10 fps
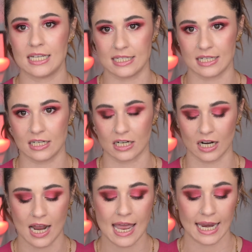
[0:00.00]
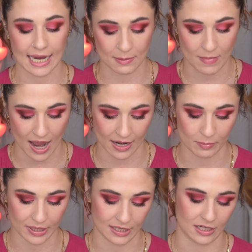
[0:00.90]
easier, in my
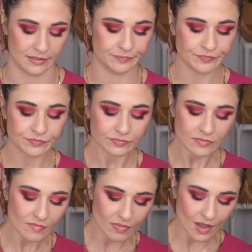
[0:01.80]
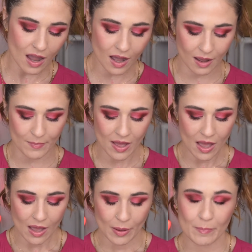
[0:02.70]
opinion. Um,
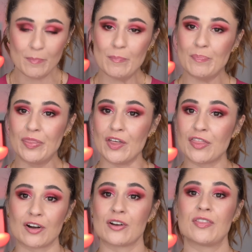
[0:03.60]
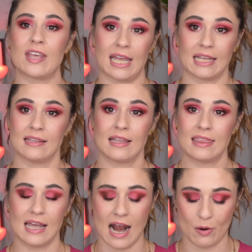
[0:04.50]
the third
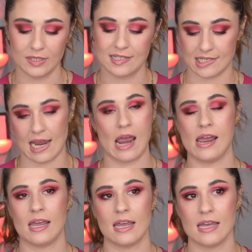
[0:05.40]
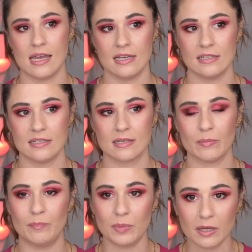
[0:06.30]
thing that I would say is
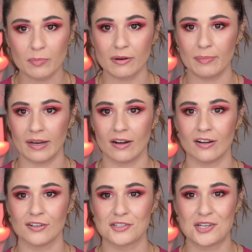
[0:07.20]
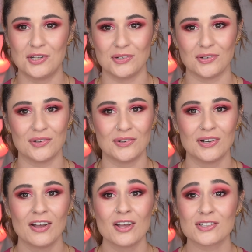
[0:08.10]
be prepared to
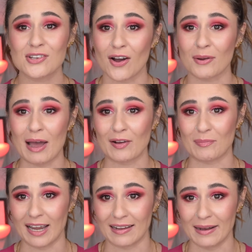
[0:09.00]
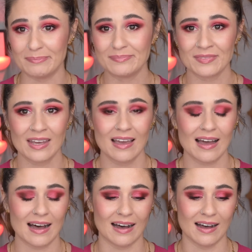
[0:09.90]
talk about your makeup.
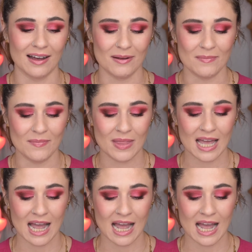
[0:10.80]
Um,